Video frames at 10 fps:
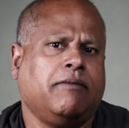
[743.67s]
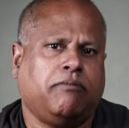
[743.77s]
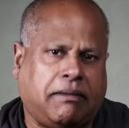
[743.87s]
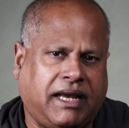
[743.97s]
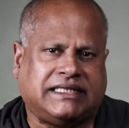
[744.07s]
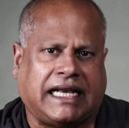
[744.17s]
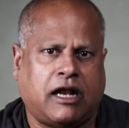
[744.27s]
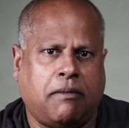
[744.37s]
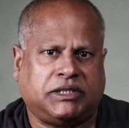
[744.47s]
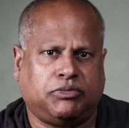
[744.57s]
maybe his
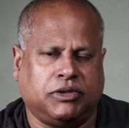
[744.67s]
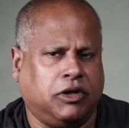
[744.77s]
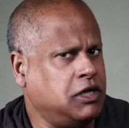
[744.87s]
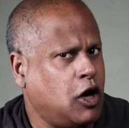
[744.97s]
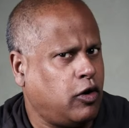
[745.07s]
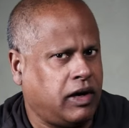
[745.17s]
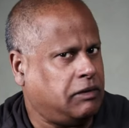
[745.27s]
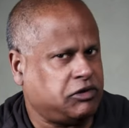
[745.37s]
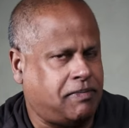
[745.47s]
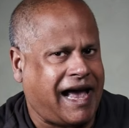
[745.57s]
economics were good. No, it
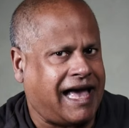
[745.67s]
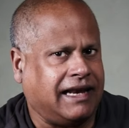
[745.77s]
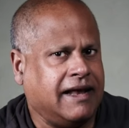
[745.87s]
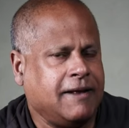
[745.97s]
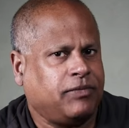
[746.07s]
was bad.